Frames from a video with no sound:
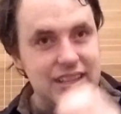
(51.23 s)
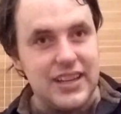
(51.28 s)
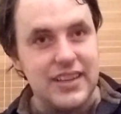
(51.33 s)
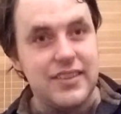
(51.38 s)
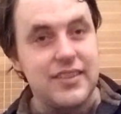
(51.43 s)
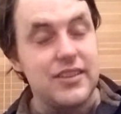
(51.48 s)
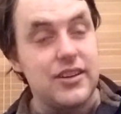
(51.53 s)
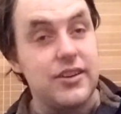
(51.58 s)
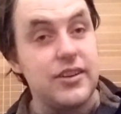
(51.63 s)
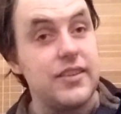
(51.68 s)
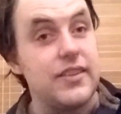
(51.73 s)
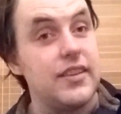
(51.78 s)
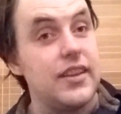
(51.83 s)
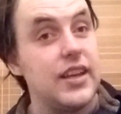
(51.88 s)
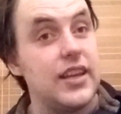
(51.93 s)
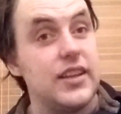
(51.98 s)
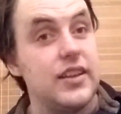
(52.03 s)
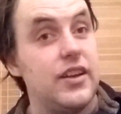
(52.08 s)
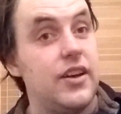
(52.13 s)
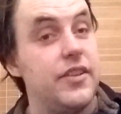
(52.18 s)
I started
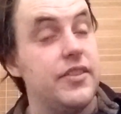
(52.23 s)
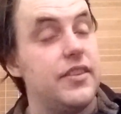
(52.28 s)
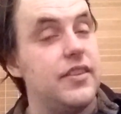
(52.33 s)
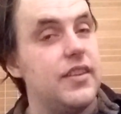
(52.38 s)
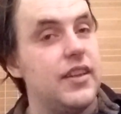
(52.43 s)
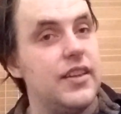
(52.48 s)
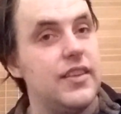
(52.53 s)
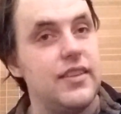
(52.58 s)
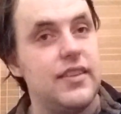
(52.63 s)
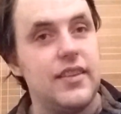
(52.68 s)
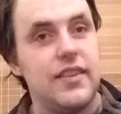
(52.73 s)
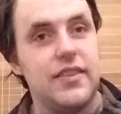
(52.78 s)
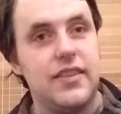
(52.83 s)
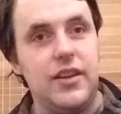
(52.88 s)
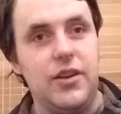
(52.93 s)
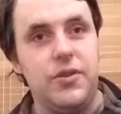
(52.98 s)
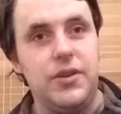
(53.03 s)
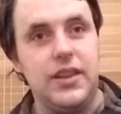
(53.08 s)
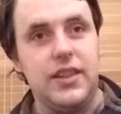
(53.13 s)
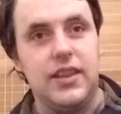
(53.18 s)
saying nonsense. It's
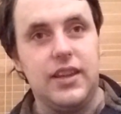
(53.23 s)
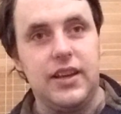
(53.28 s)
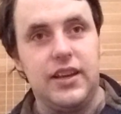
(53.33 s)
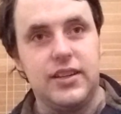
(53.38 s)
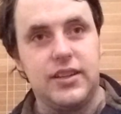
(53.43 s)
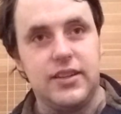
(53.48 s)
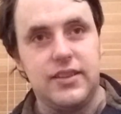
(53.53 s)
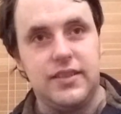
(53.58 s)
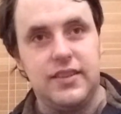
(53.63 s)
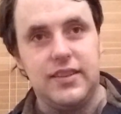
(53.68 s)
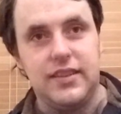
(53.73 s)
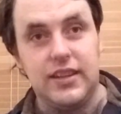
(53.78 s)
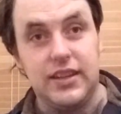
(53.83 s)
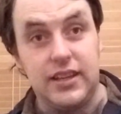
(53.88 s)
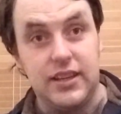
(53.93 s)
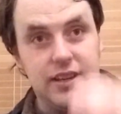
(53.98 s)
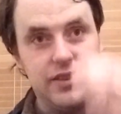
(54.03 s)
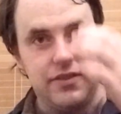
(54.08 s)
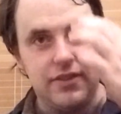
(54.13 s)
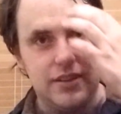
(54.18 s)
the only thing I could
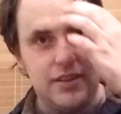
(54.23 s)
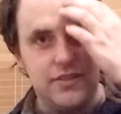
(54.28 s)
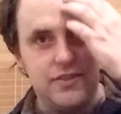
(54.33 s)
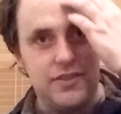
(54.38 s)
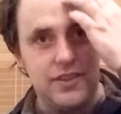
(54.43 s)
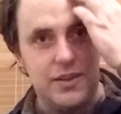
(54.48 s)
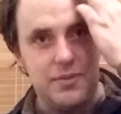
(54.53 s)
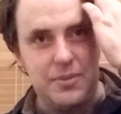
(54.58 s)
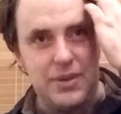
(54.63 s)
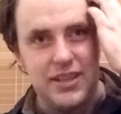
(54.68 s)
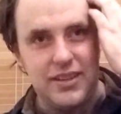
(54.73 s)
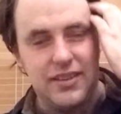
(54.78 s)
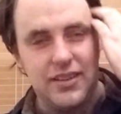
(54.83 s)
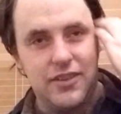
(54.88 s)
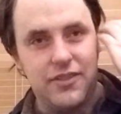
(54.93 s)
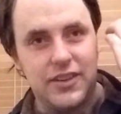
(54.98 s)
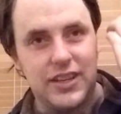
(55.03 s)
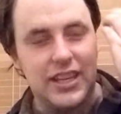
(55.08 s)
think of to defend myself